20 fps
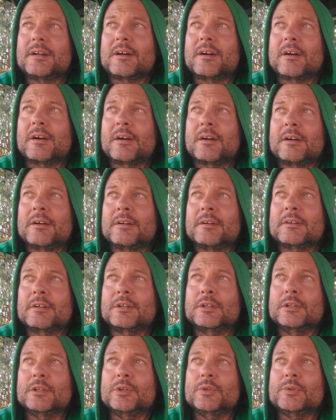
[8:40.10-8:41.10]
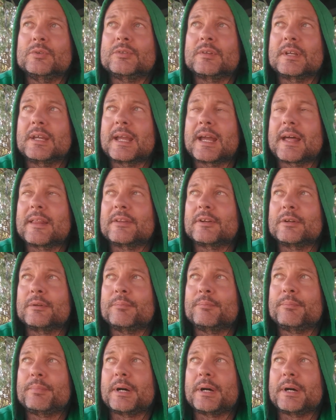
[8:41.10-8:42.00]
are glued together